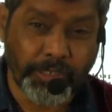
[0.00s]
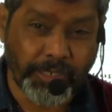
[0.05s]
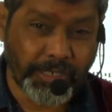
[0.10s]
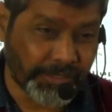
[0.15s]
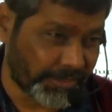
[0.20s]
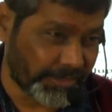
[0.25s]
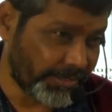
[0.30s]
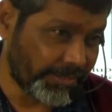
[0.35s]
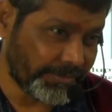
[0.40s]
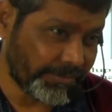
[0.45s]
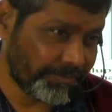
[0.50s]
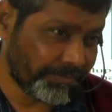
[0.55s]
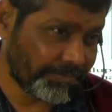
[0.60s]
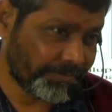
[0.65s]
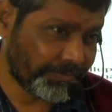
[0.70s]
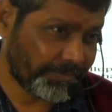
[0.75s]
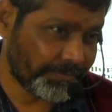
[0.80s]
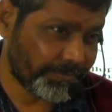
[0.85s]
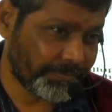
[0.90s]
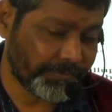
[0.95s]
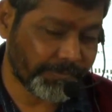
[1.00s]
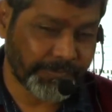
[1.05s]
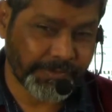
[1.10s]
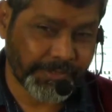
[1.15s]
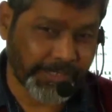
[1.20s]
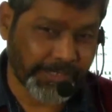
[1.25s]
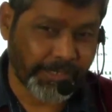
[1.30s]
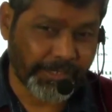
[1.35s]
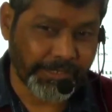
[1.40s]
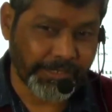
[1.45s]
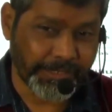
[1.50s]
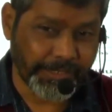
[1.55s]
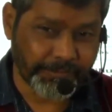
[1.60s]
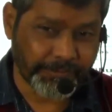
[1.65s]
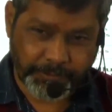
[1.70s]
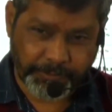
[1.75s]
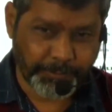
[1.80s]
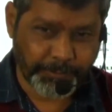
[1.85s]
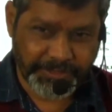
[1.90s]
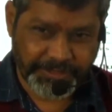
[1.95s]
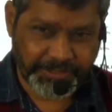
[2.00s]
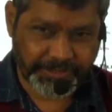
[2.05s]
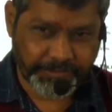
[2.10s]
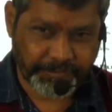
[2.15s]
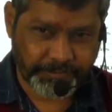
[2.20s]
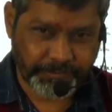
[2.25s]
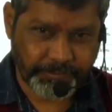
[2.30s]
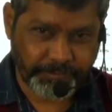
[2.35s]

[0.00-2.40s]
Gandhi regarding defamation.